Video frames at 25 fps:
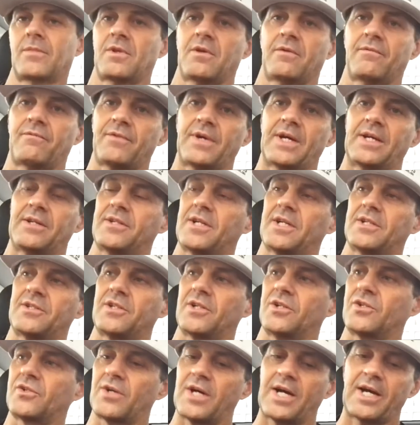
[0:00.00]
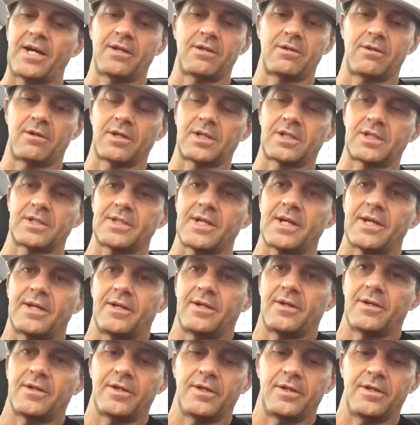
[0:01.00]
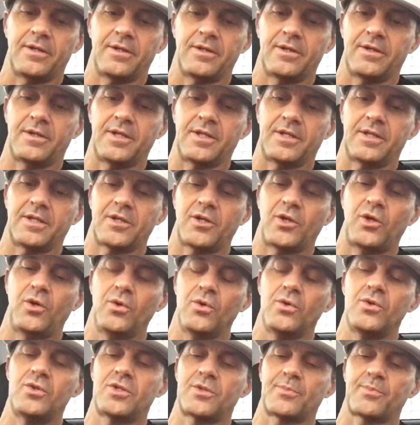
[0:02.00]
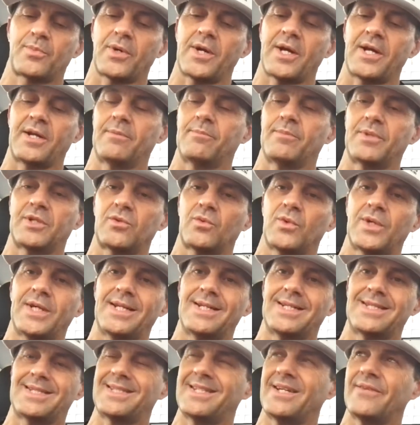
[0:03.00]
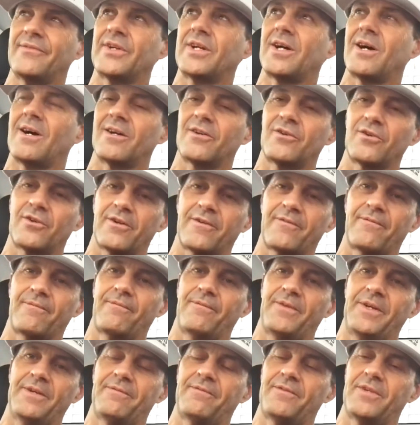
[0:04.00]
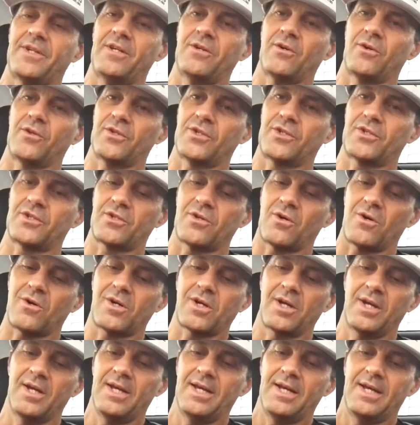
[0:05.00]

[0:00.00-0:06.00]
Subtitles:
Fantastic trade. Like I say, huge spread between 750 on the stock